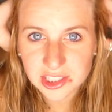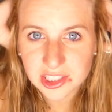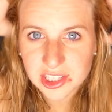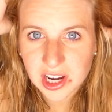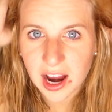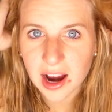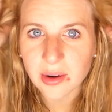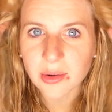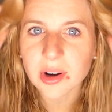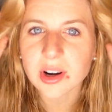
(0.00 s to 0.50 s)

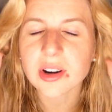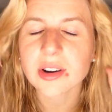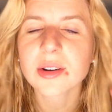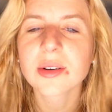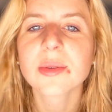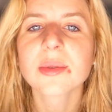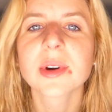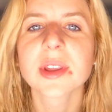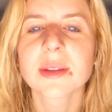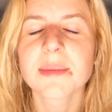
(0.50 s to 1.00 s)
showered
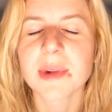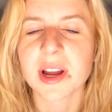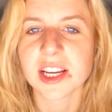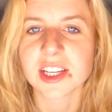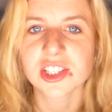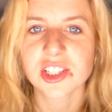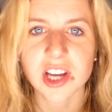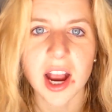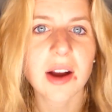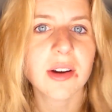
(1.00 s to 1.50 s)
with my
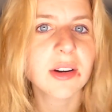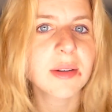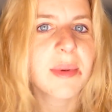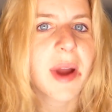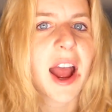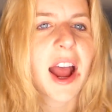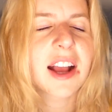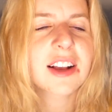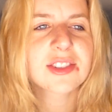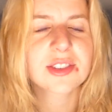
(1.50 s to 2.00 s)
shower
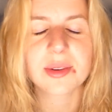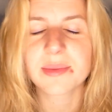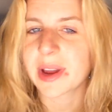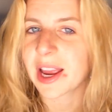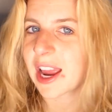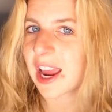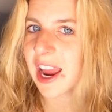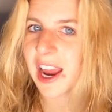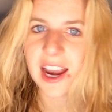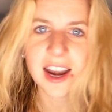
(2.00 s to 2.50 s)
bag, so
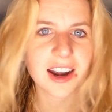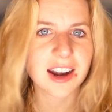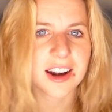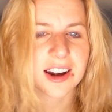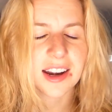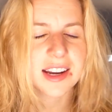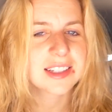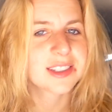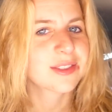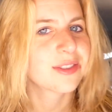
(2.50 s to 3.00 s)
my
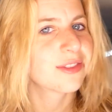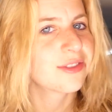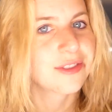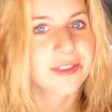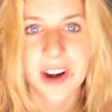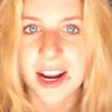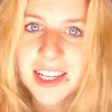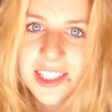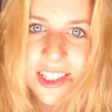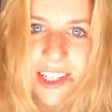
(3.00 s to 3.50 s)
hair is
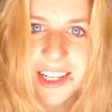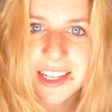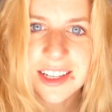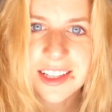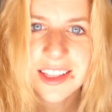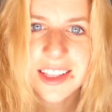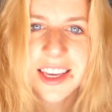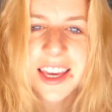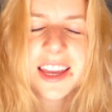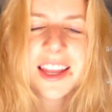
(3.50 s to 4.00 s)
fresh and
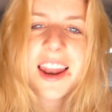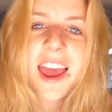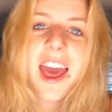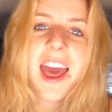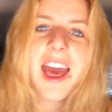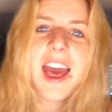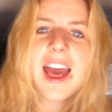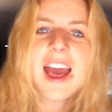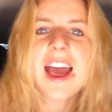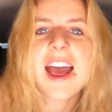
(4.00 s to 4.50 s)
clean.
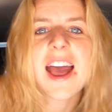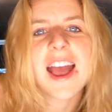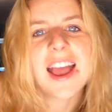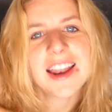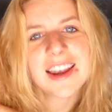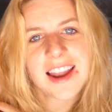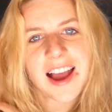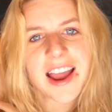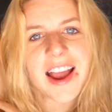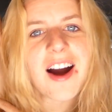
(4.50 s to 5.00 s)

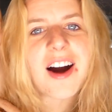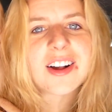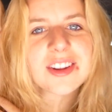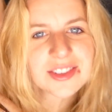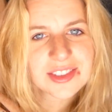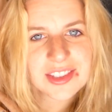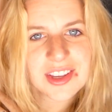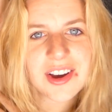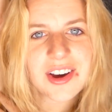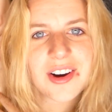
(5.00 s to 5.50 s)
And I
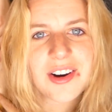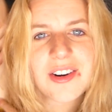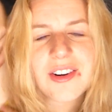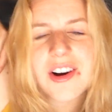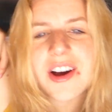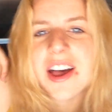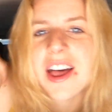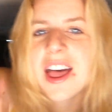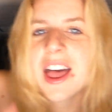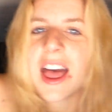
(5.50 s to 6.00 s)
also
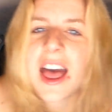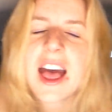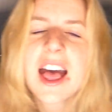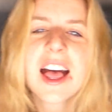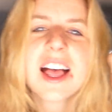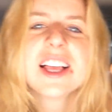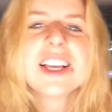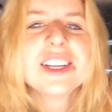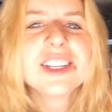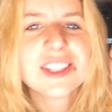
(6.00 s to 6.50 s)

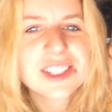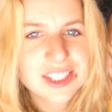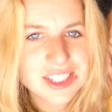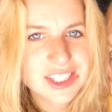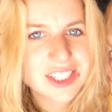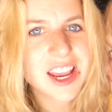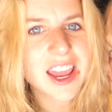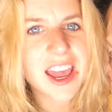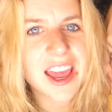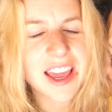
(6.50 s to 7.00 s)

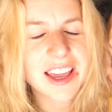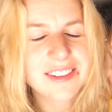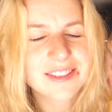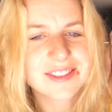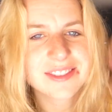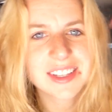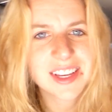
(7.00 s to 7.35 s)
shaved.